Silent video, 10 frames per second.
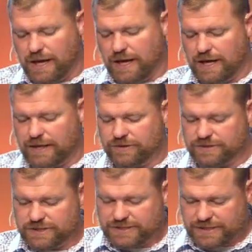
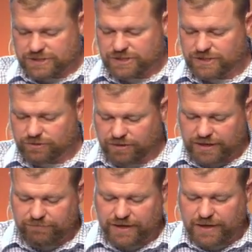There's addiction,
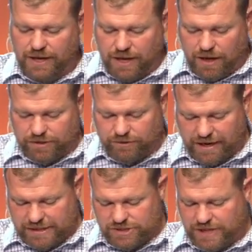grieving,
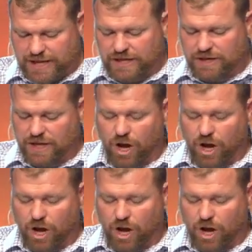undereducated.